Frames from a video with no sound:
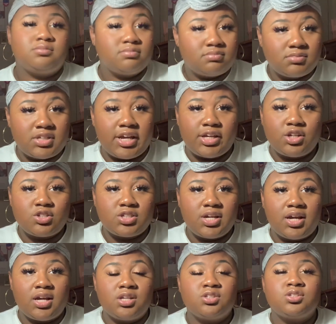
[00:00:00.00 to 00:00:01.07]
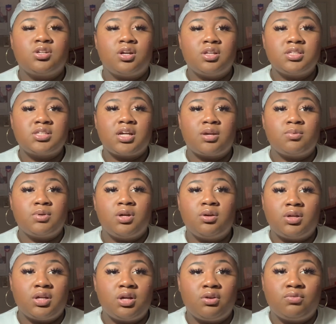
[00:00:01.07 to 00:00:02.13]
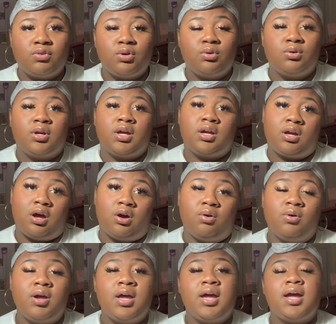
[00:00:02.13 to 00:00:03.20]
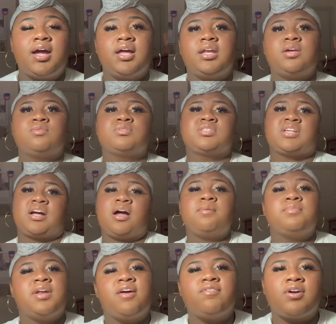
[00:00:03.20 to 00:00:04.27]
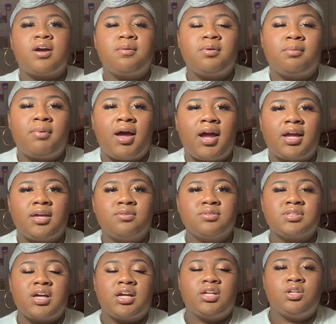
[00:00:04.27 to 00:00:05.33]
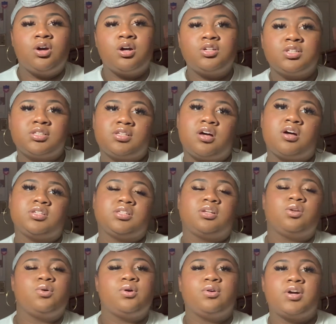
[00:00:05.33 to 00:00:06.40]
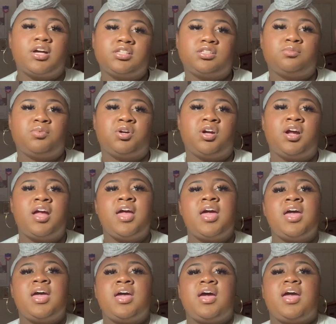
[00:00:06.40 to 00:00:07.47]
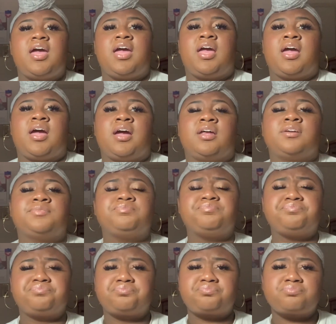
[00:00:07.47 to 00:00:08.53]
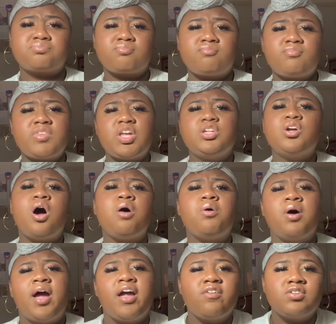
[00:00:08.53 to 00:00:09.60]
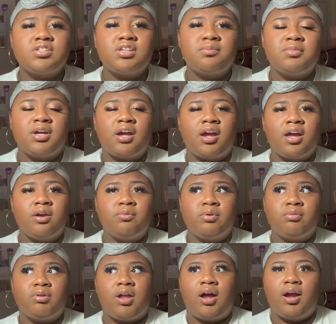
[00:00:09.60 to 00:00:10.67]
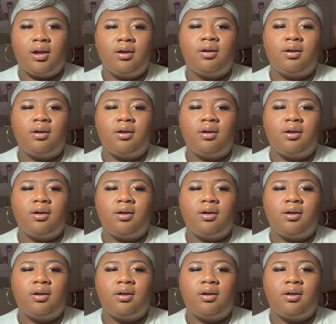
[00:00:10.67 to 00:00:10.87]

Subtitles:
take your change, go to the second window, get your food, and go. And he was like, I'm never coming back. He was like, y'all just lost a loyal customer and y'all won't ever see me again. And we were like,